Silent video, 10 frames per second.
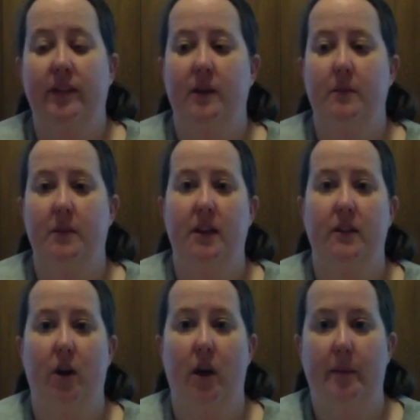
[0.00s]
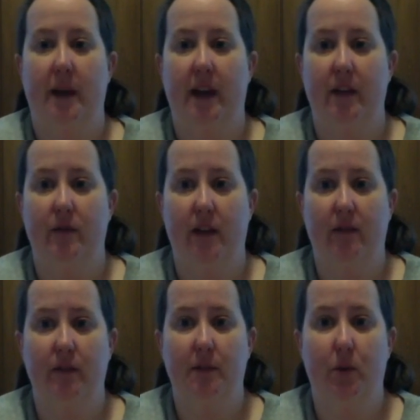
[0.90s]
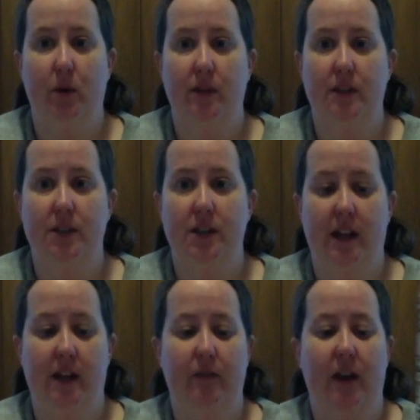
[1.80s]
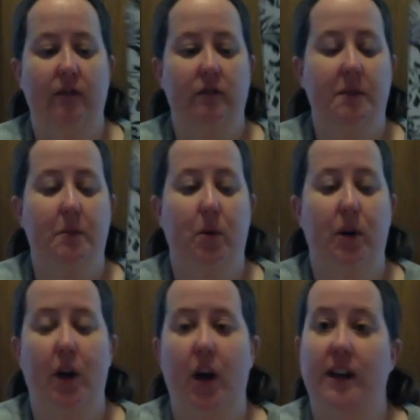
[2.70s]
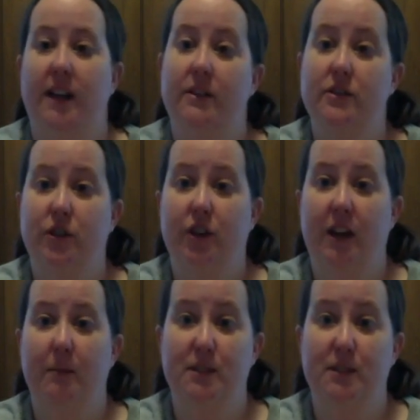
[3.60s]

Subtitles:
them either on my Ravelry board, the TJIF Ravelry board, on Instagram.